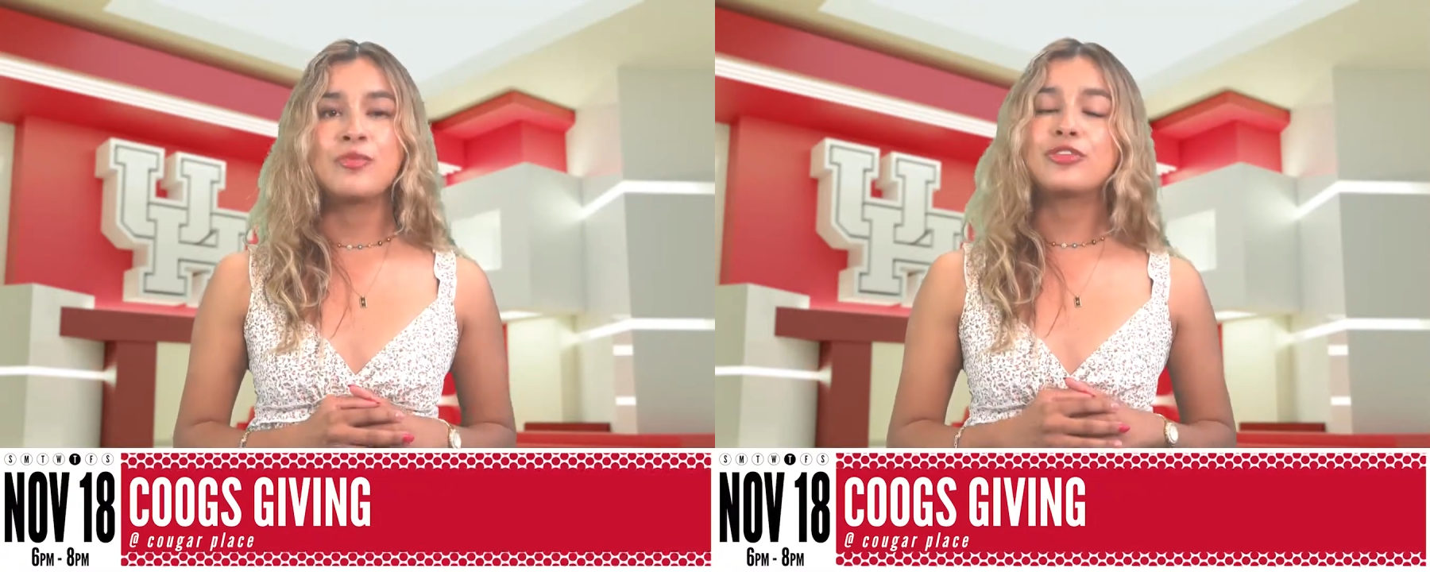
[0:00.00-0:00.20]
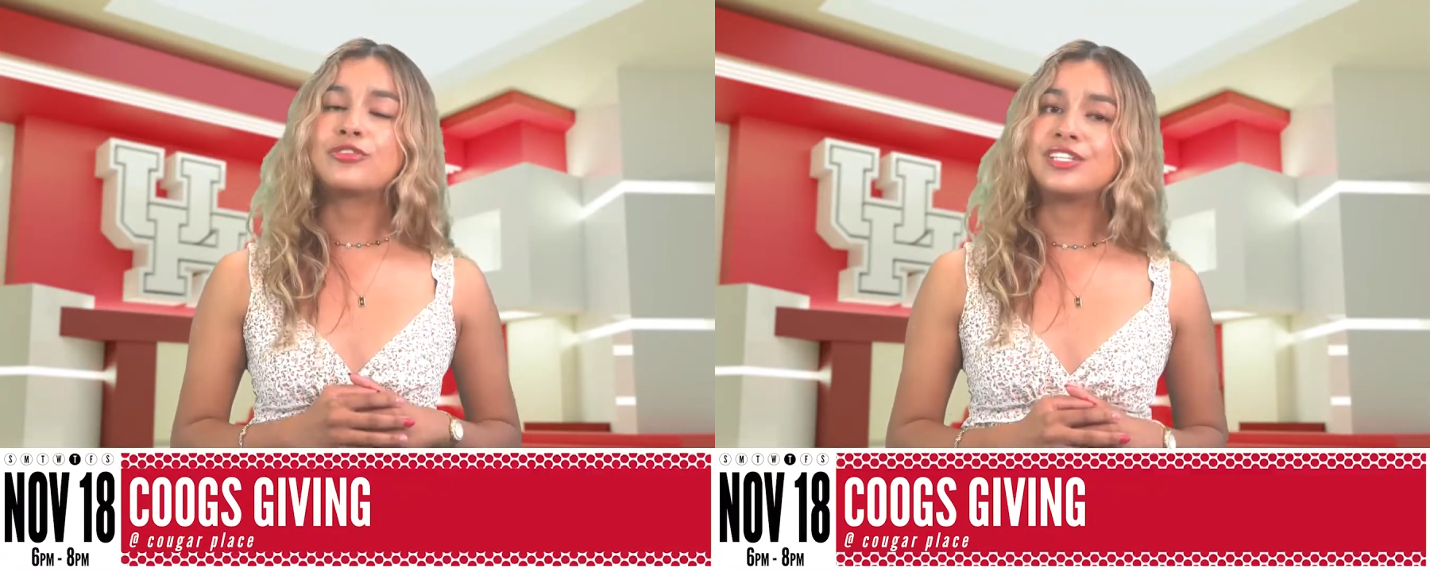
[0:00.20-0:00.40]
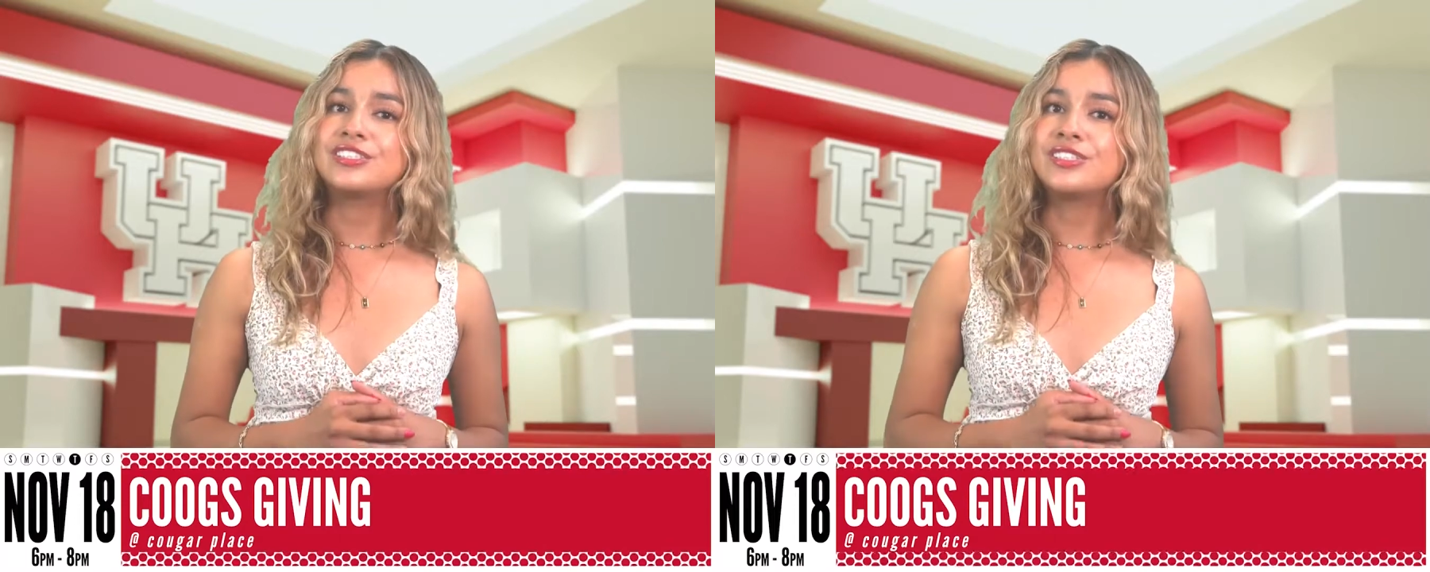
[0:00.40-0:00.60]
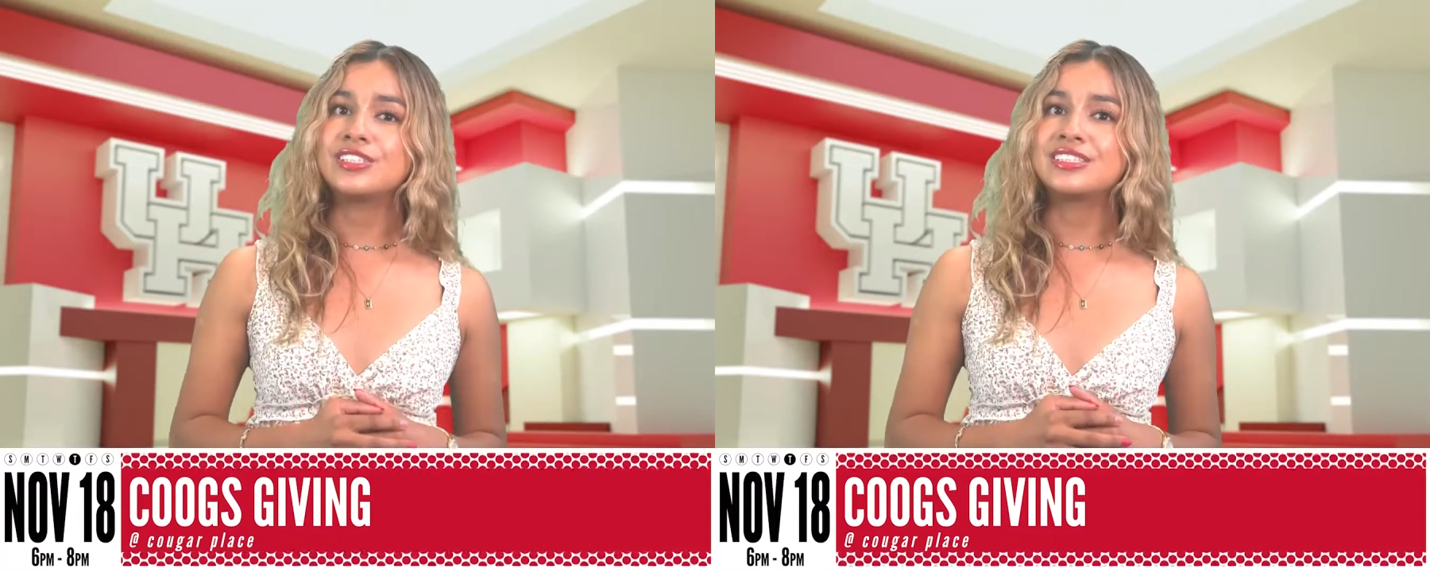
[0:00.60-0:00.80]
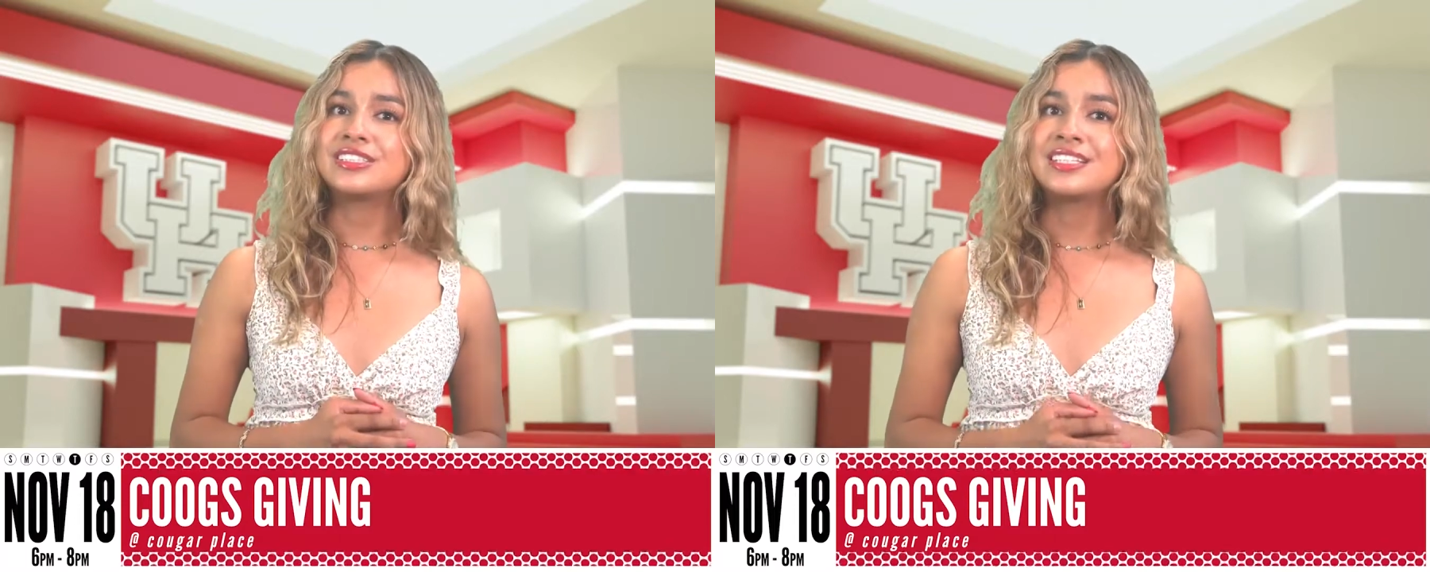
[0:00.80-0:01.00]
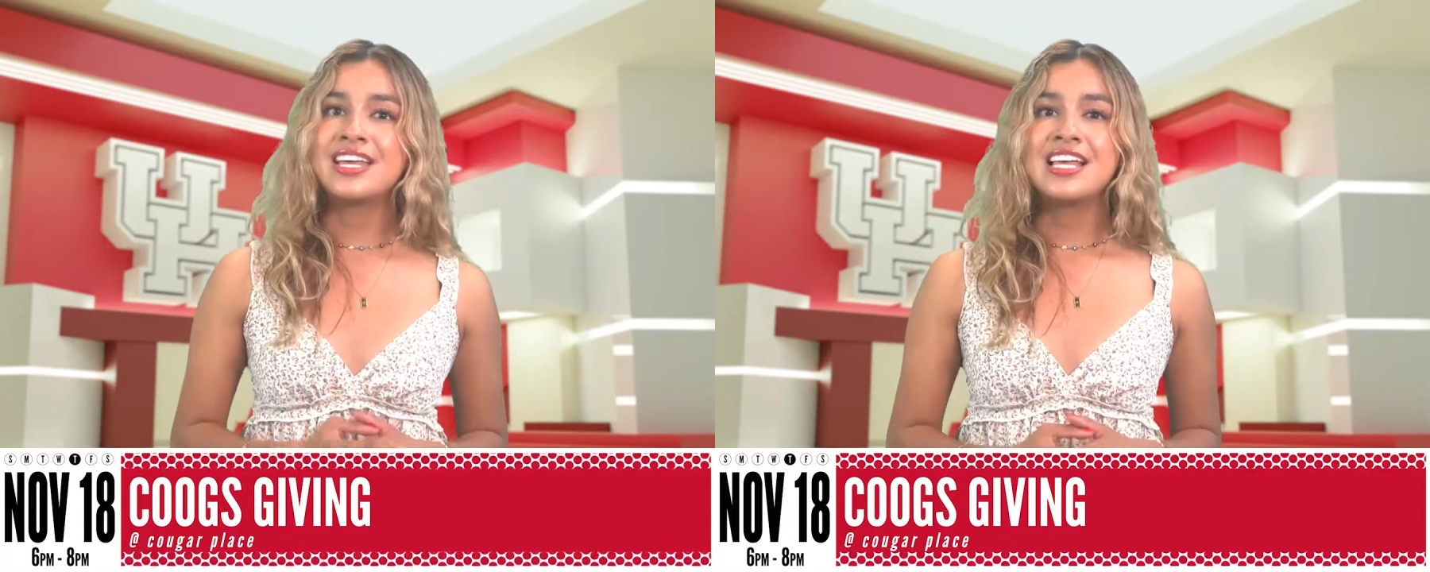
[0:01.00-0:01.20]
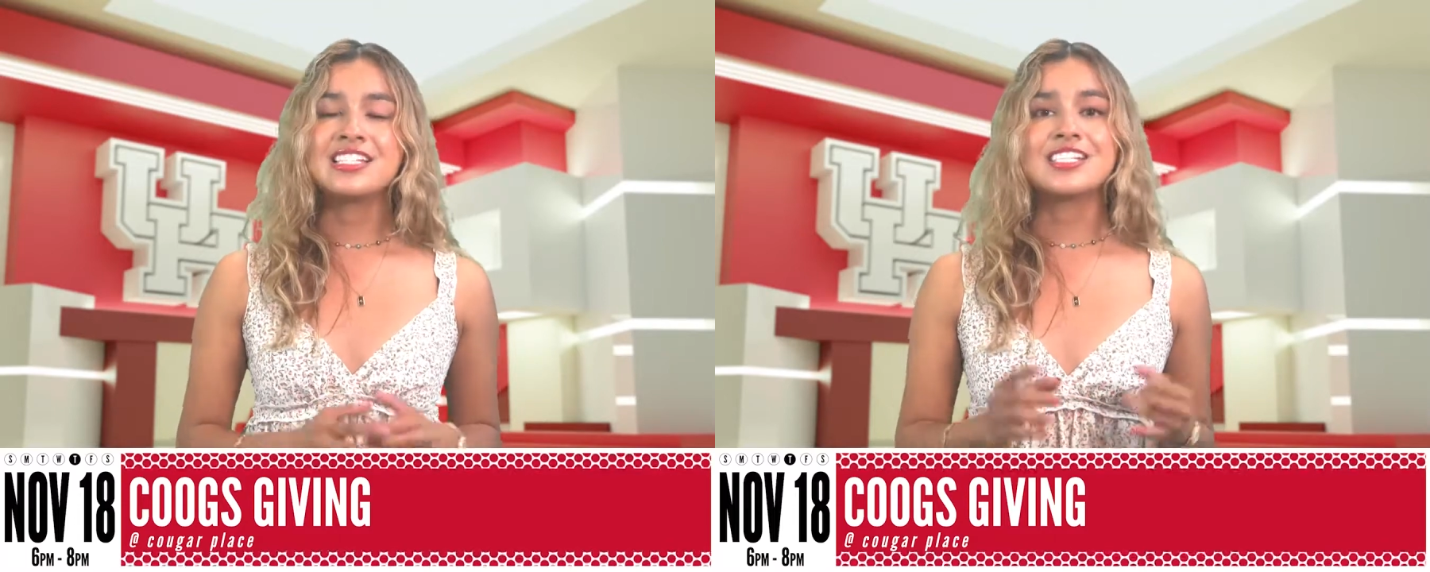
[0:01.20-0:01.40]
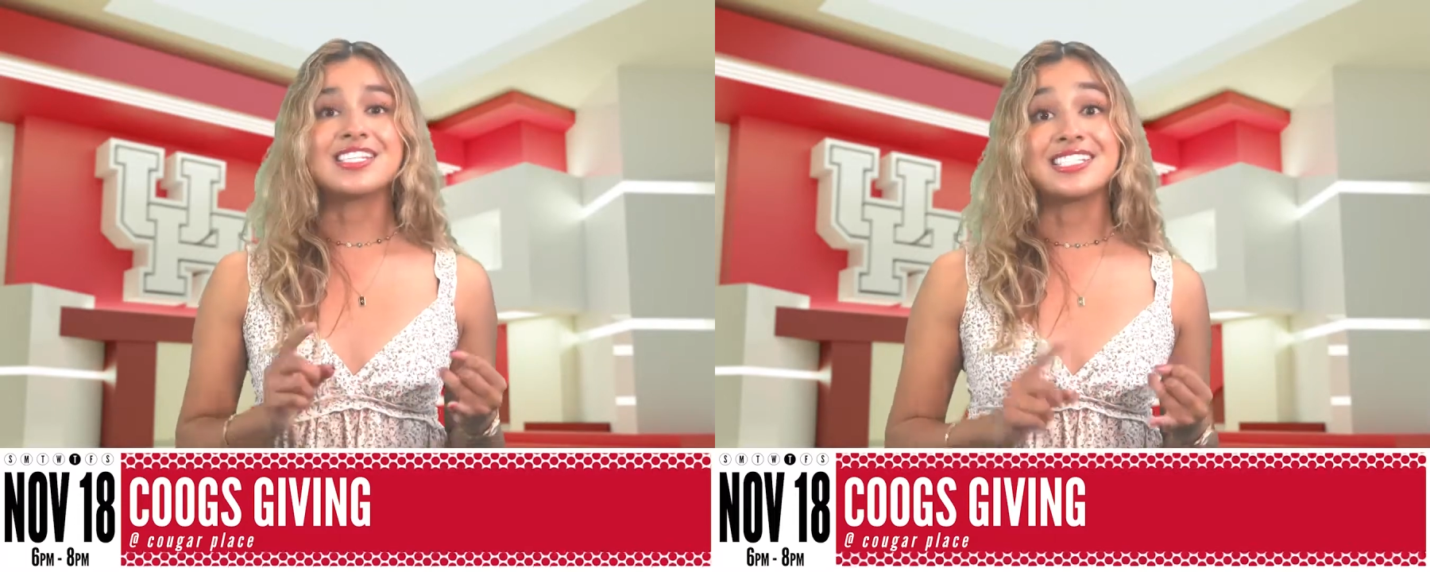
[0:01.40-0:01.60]
with free desserts,
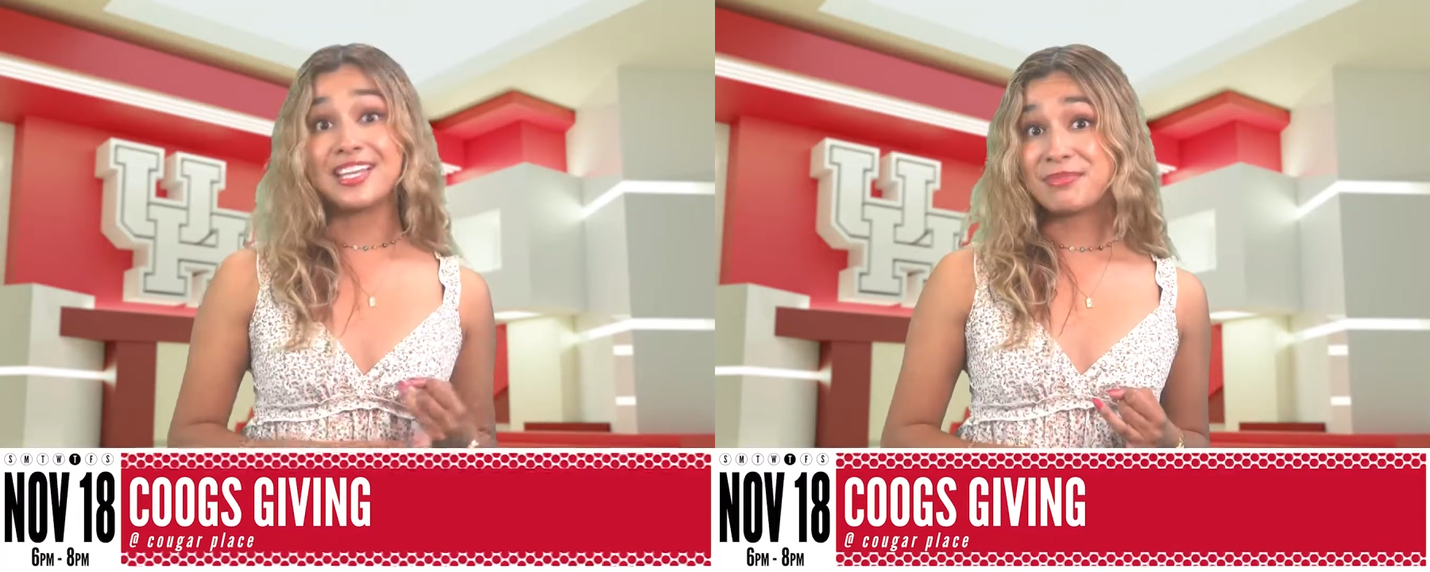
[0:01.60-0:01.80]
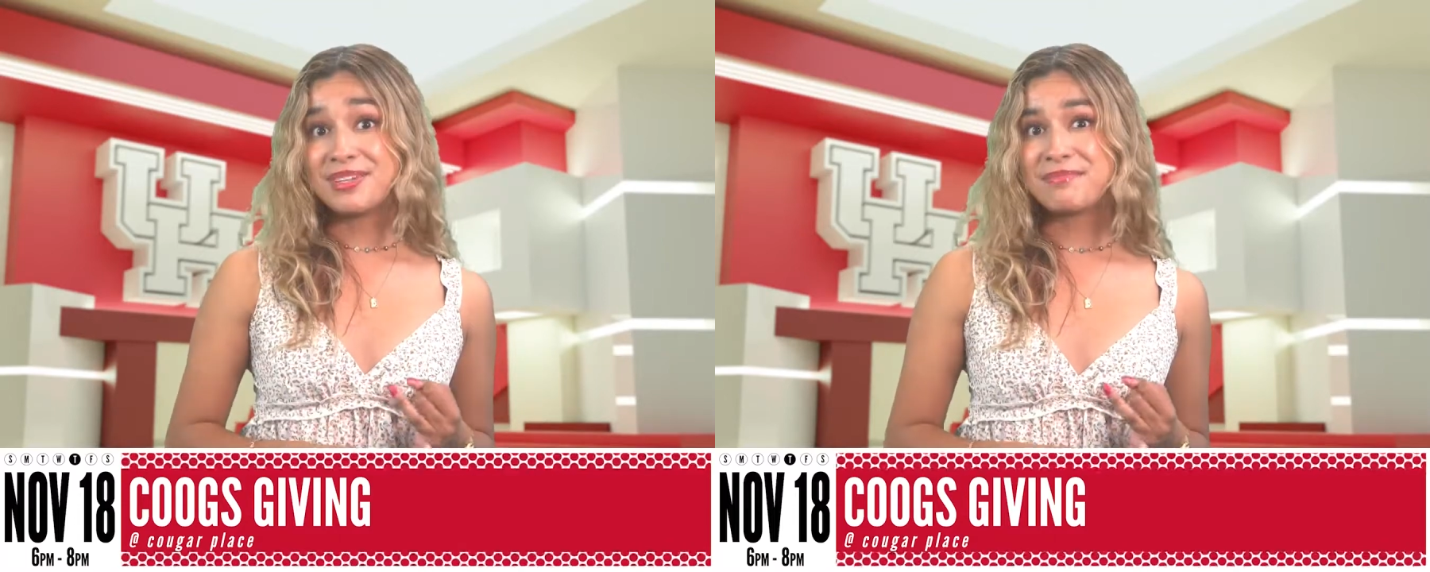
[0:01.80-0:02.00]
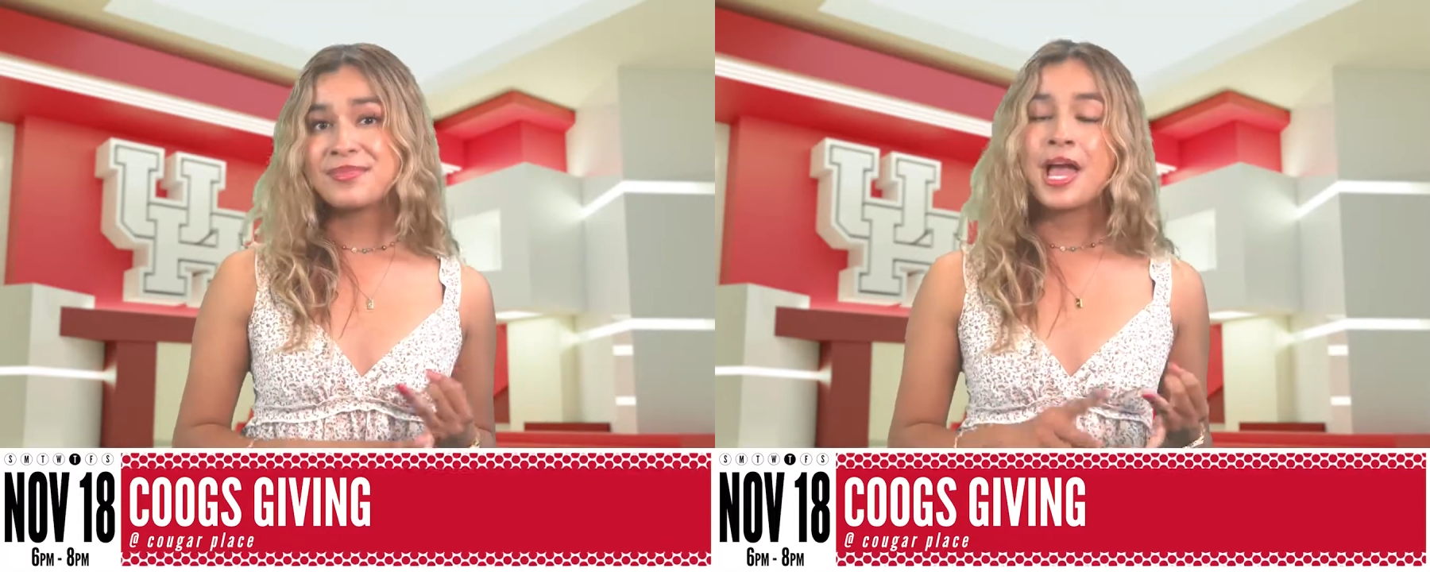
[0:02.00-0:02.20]
such as lemon,